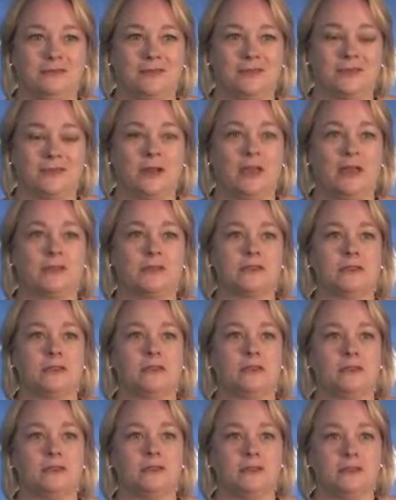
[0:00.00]
So
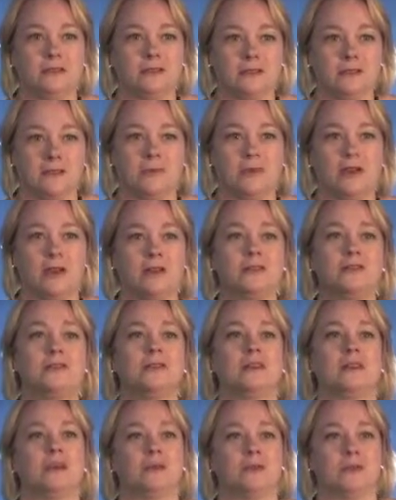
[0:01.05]
asking someone else
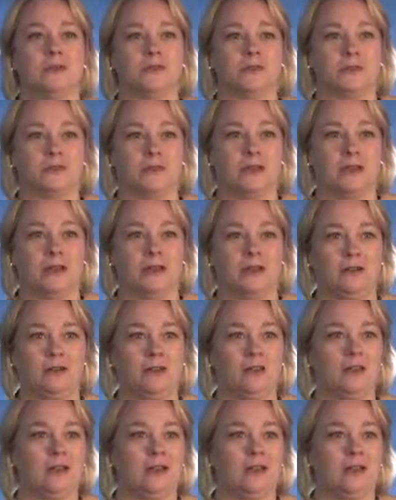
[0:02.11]
to help you to sort out,